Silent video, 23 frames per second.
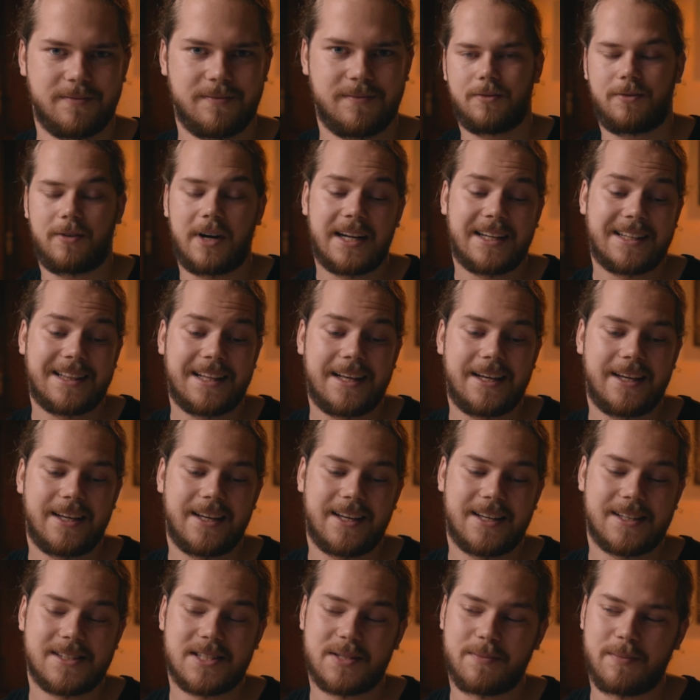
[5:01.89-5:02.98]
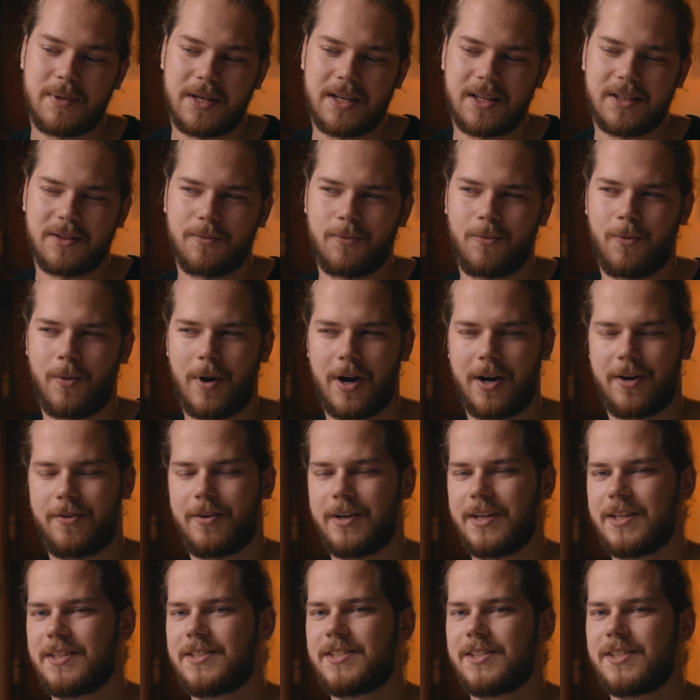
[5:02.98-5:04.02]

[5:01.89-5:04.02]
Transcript: Frankly, it's been very